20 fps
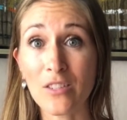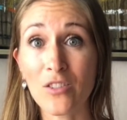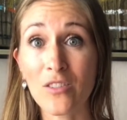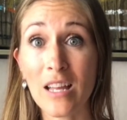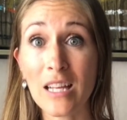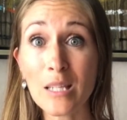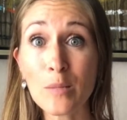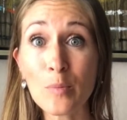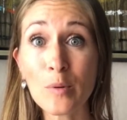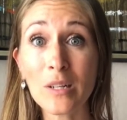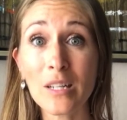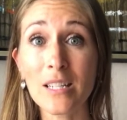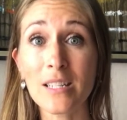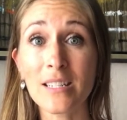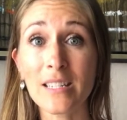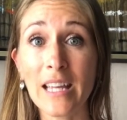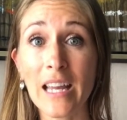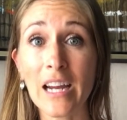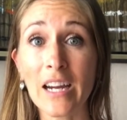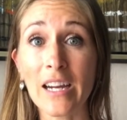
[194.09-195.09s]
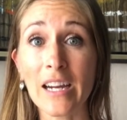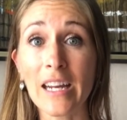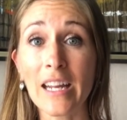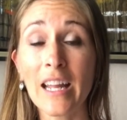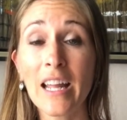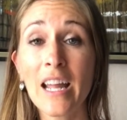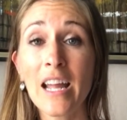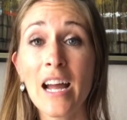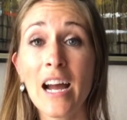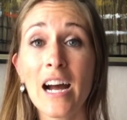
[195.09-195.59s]
So that's pretty scary.
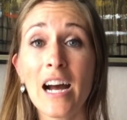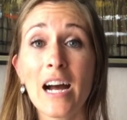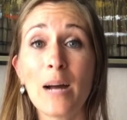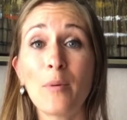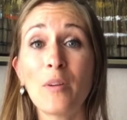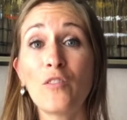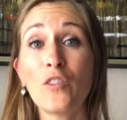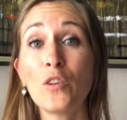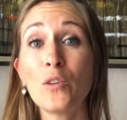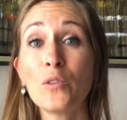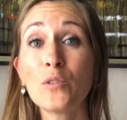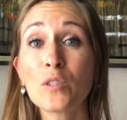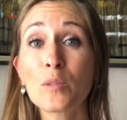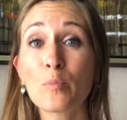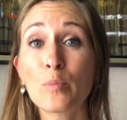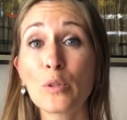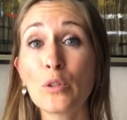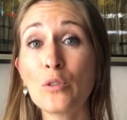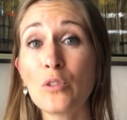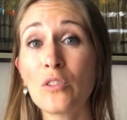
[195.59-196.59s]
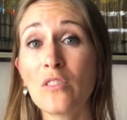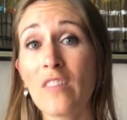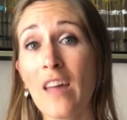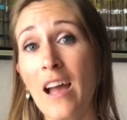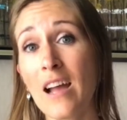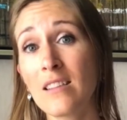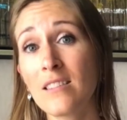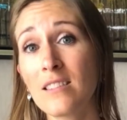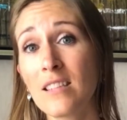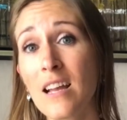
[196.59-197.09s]
Um, if you use Bluetooth
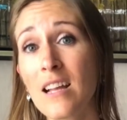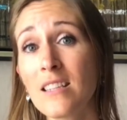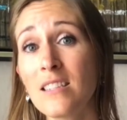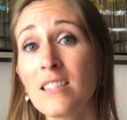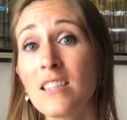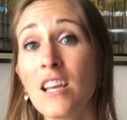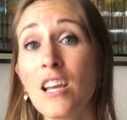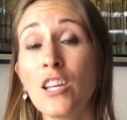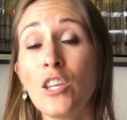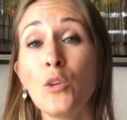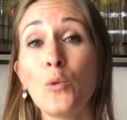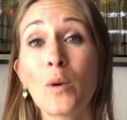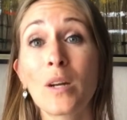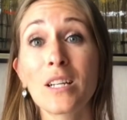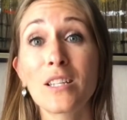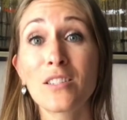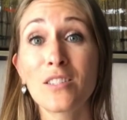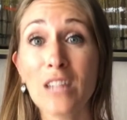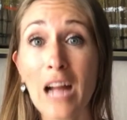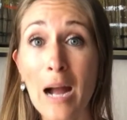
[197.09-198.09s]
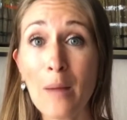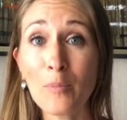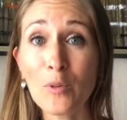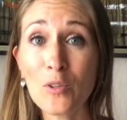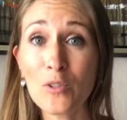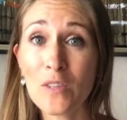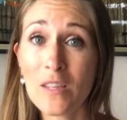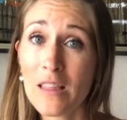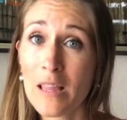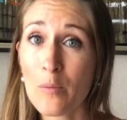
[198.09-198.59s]
headsets, you want to stop
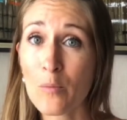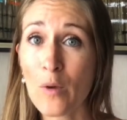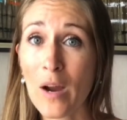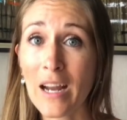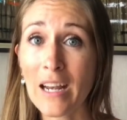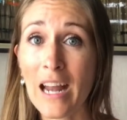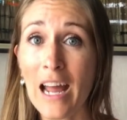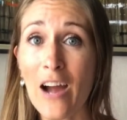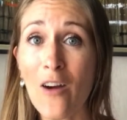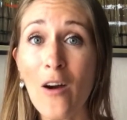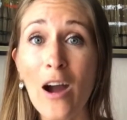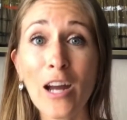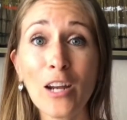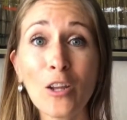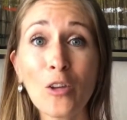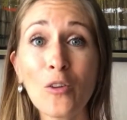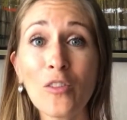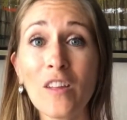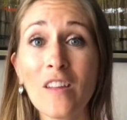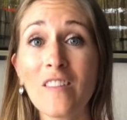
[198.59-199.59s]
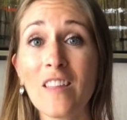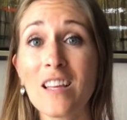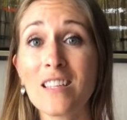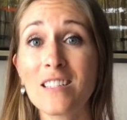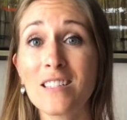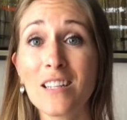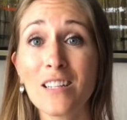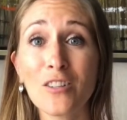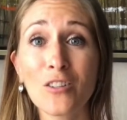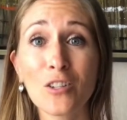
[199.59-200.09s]
using them right now. How do you think that
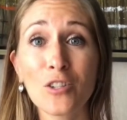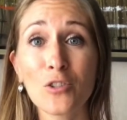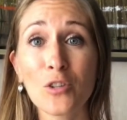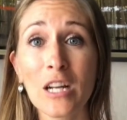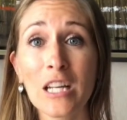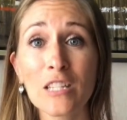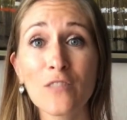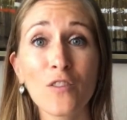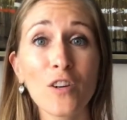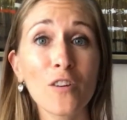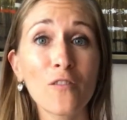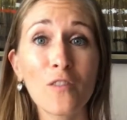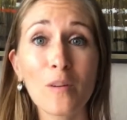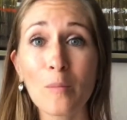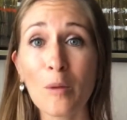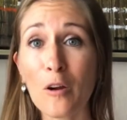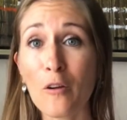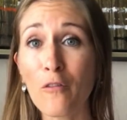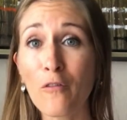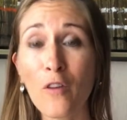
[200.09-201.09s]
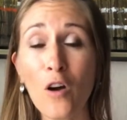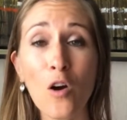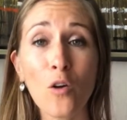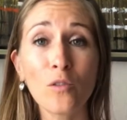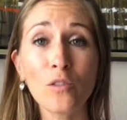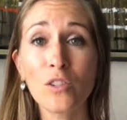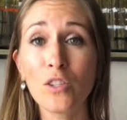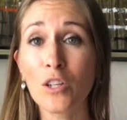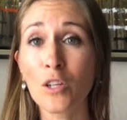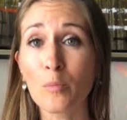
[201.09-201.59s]
signal is transferred from your
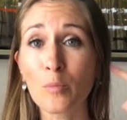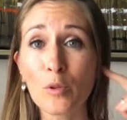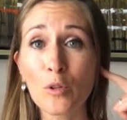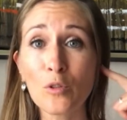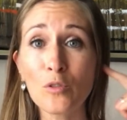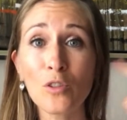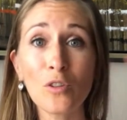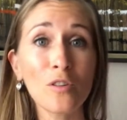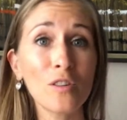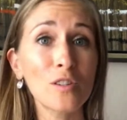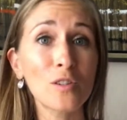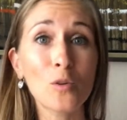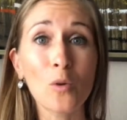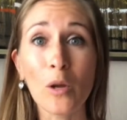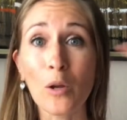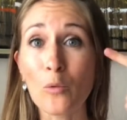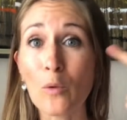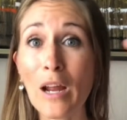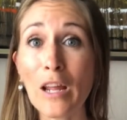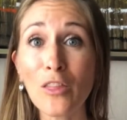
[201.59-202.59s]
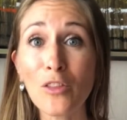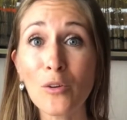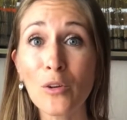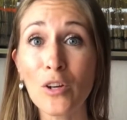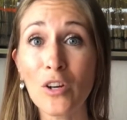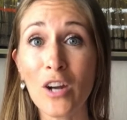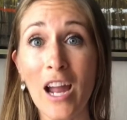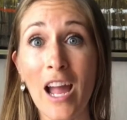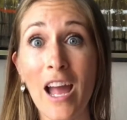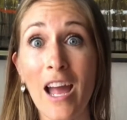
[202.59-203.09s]
phone to your Bluetooth? It's going right through
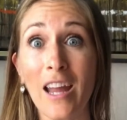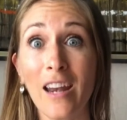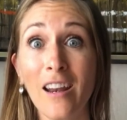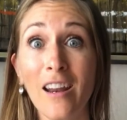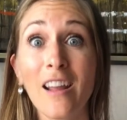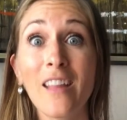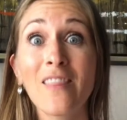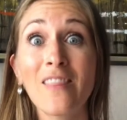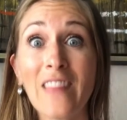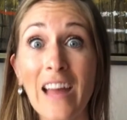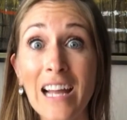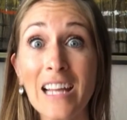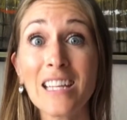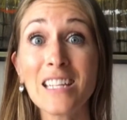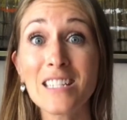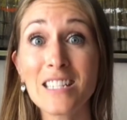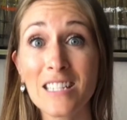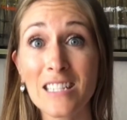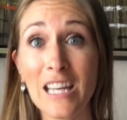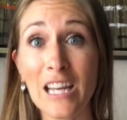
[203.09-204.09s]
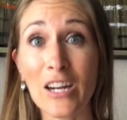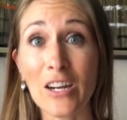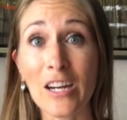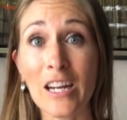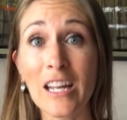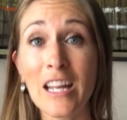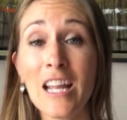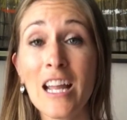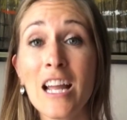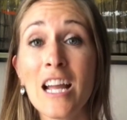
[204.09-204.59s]
your head. That is
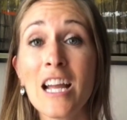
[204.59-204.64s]
scary.